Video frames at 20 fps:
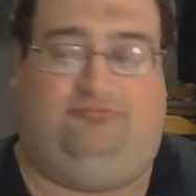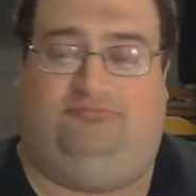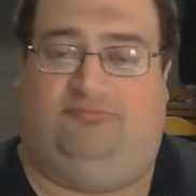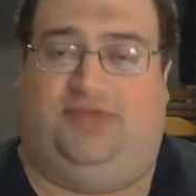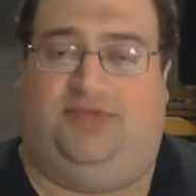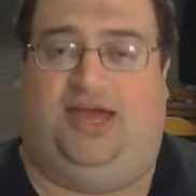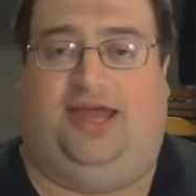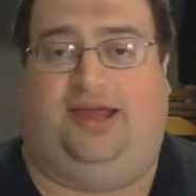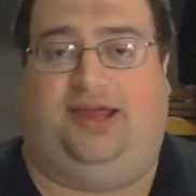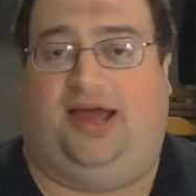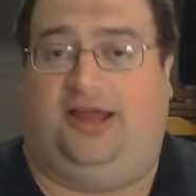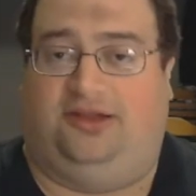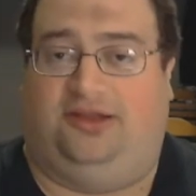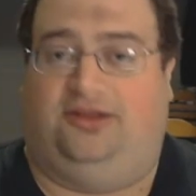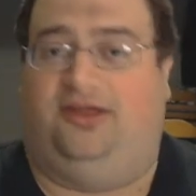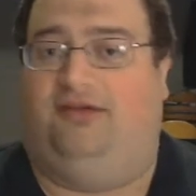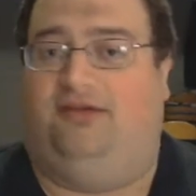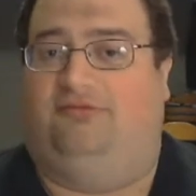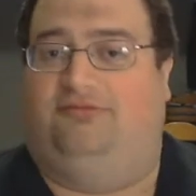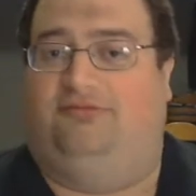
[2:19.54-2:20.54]
I
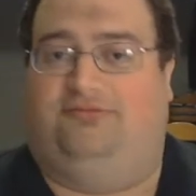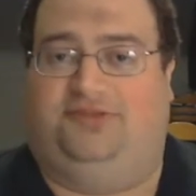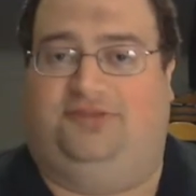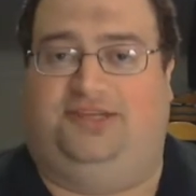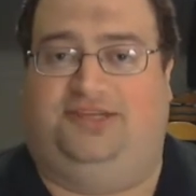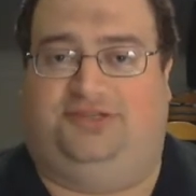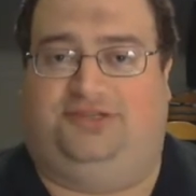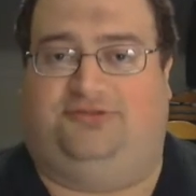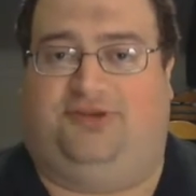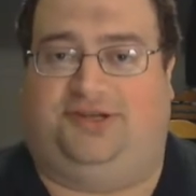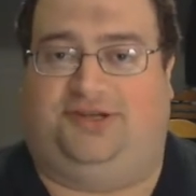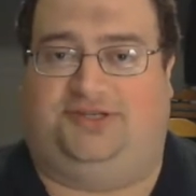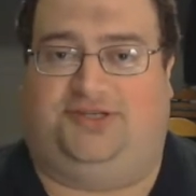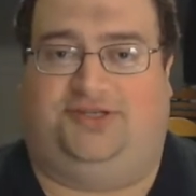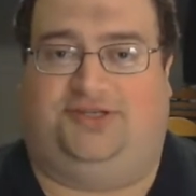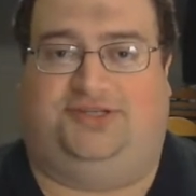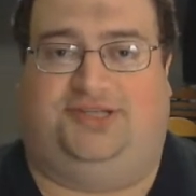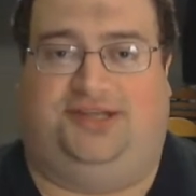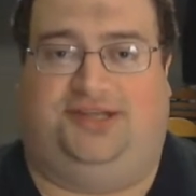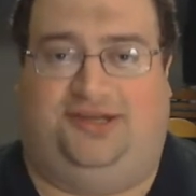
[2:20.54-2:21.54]
love these
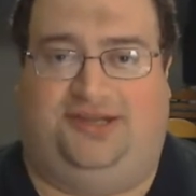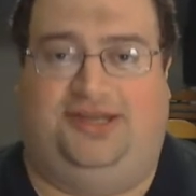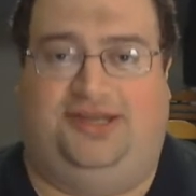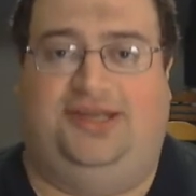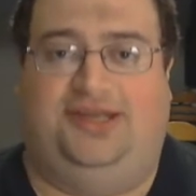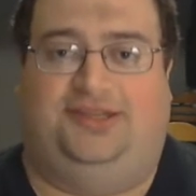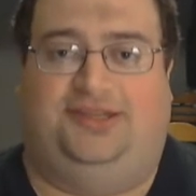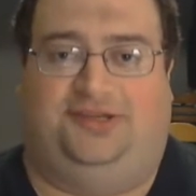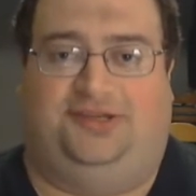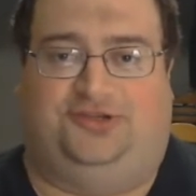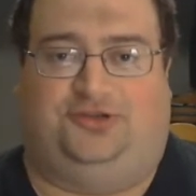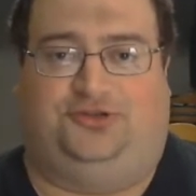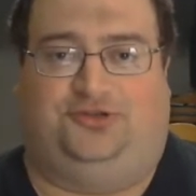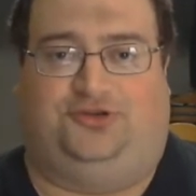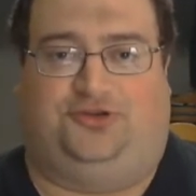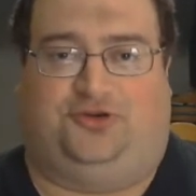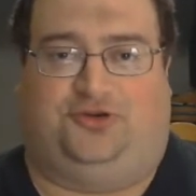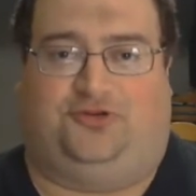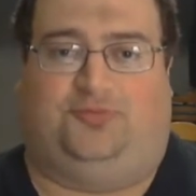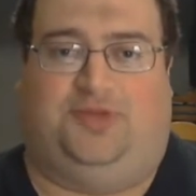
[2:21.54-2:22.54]
directors. These are
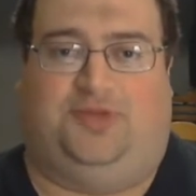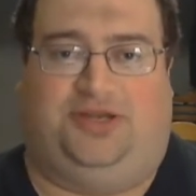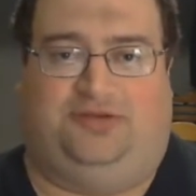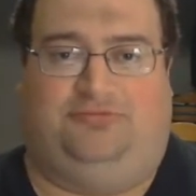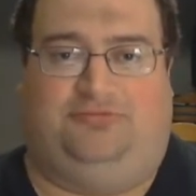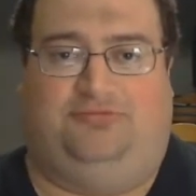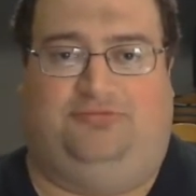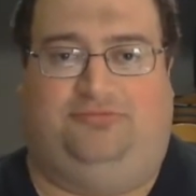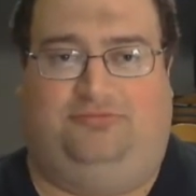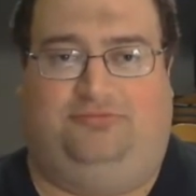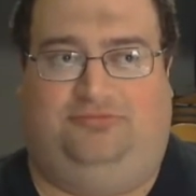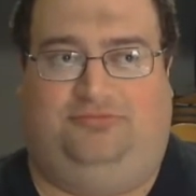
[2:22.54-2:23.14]
German,